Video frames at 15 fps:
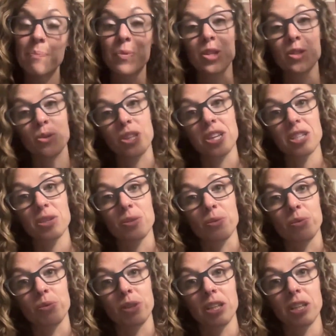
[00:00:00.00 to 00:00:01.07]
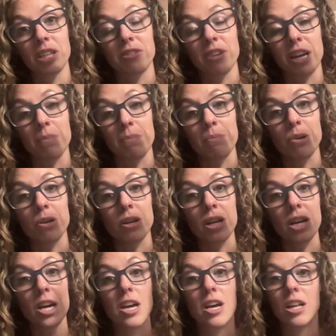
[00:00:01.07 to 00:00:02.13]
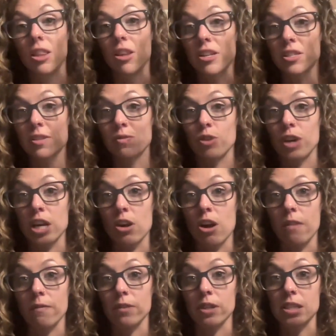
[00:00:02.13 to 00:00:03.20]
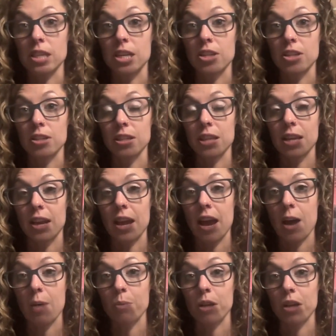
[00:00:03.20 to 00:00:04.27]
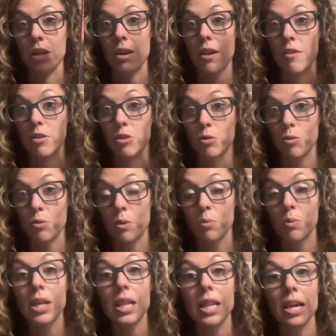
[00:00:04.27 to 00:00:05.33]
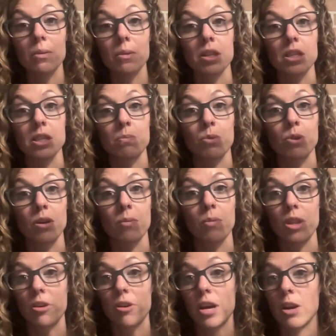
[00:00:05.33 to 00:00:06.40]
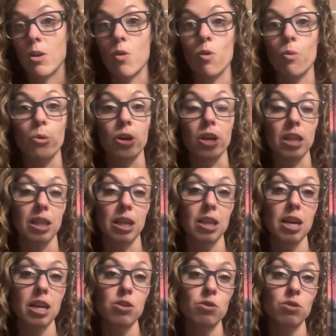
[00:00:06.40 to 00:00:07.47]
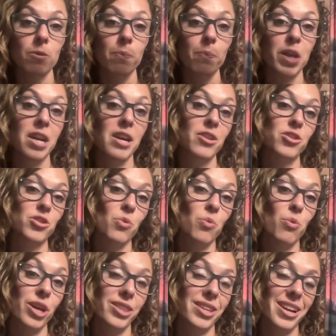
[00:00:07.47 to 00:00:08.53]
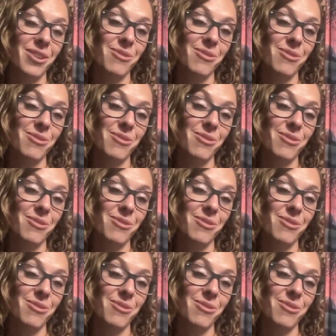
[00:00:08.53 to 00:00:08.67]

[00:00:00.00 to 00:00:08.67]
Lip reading: So I think it's a really great book. Lots of great conversations can happen through a read aloud with this book, whether at home or in the classroom. So one that I